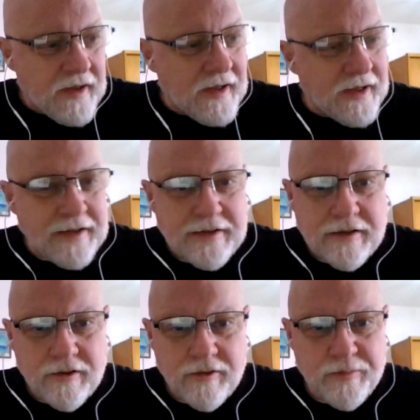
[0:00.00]

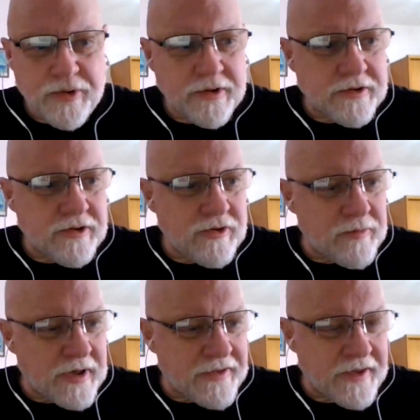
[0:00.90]
Hello,
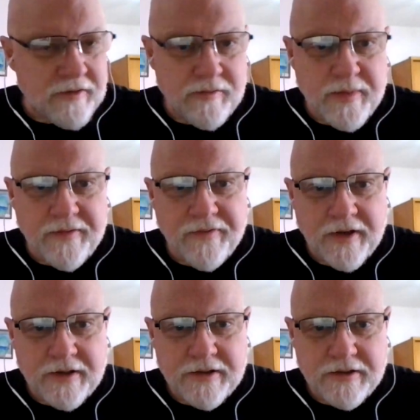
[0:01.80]
BookTube. I thought it would be
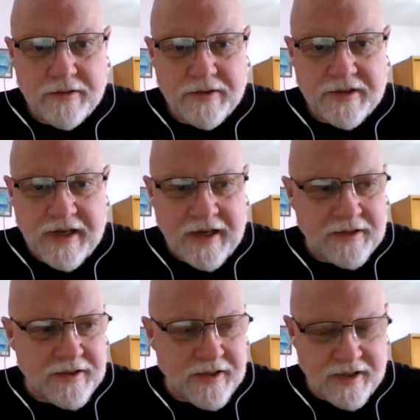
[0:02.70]
fun to do a
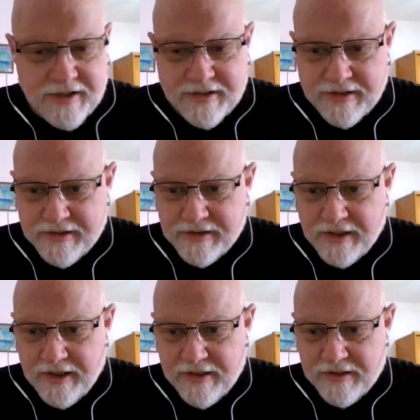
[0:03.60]
tag today since
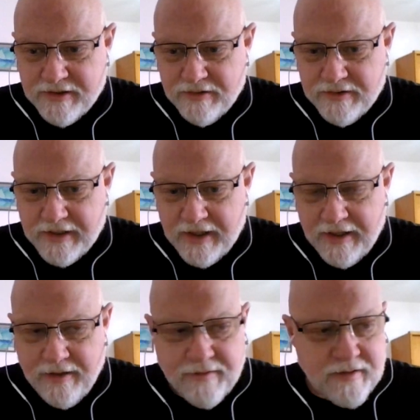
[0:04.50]
today is Tuesday